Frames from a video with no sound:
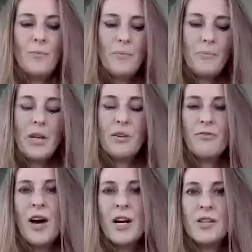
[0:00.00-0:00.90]
being a
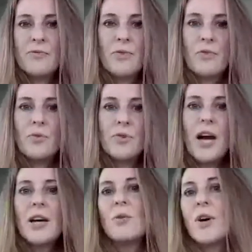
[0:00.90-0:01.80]
fast food or
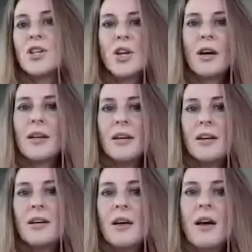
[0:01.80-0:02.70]
takeaway
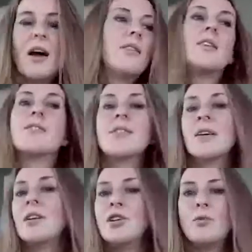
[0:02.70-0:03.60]
junkie, and then
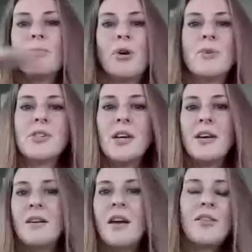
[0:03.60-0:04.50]
suddenly you promise to
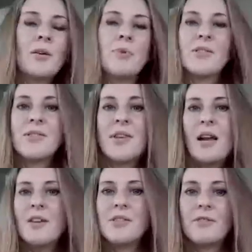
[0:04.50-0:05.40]
eat nothing but
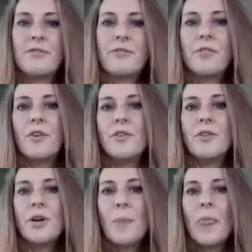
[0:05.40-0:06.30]
salads and
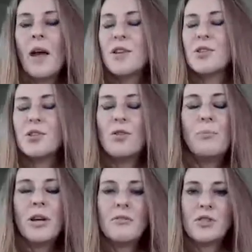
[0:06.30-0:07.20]
fruit, it's too
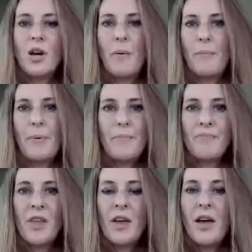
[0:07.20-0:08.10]
big of a jump,
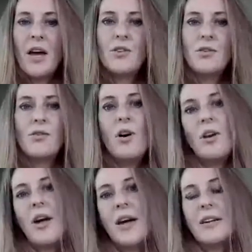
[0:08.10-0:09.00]
and you're not
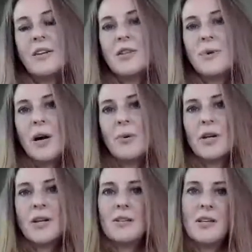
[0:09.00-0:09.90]
likely to be able to
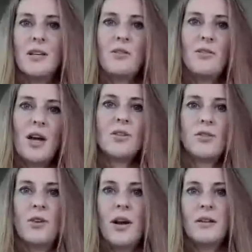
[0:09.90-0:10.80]
continue that
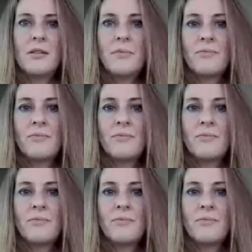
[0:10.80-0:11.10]
trend.